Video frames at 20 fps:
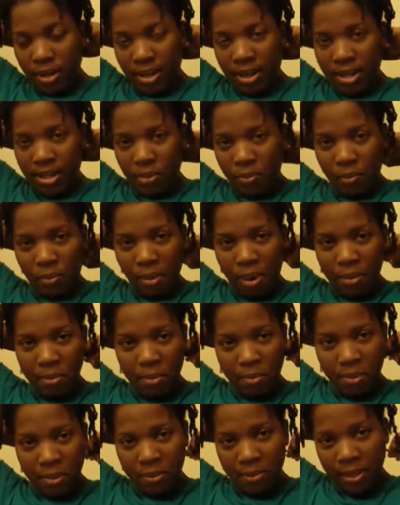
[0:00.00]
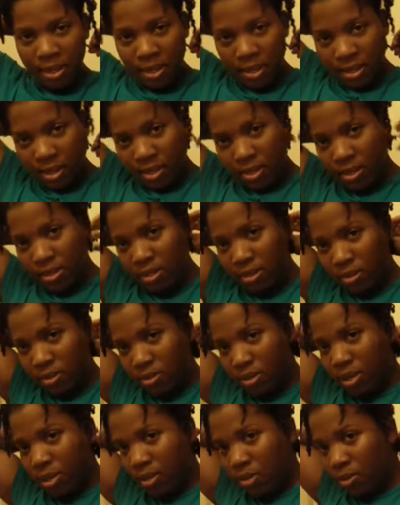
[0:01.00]
it's probably because
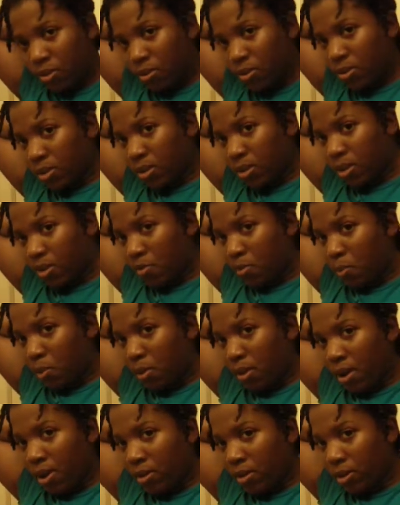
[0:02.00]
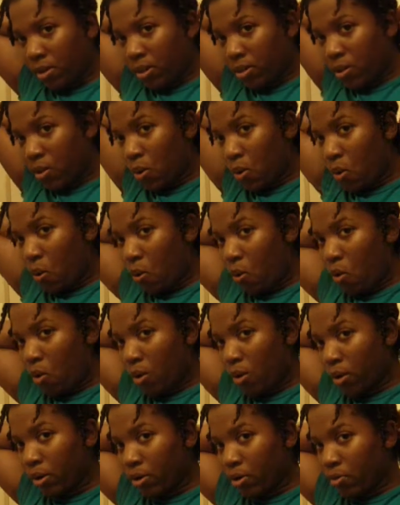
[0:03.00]
you didn't use enough product
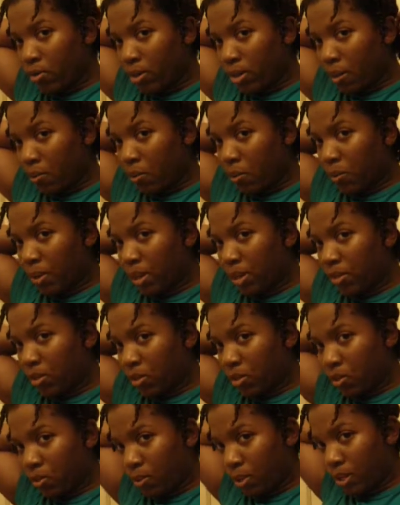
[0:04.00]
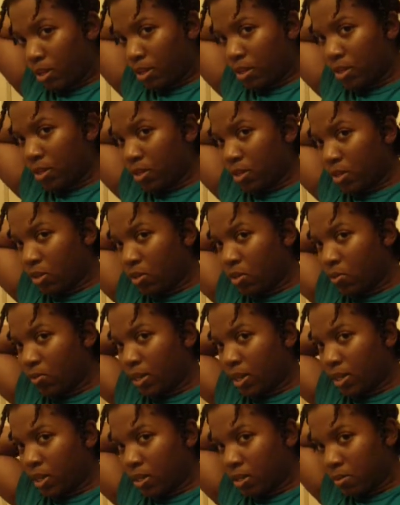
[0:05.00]
or you separated the twist into too
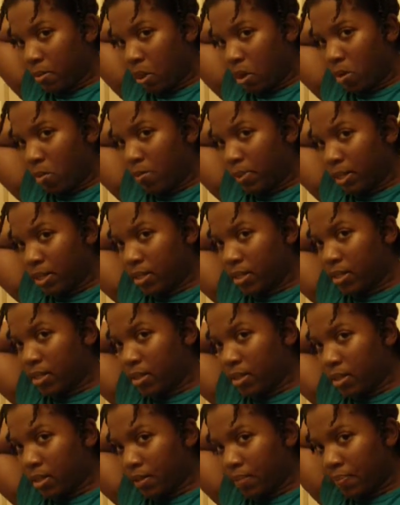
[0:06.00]
many small pieces.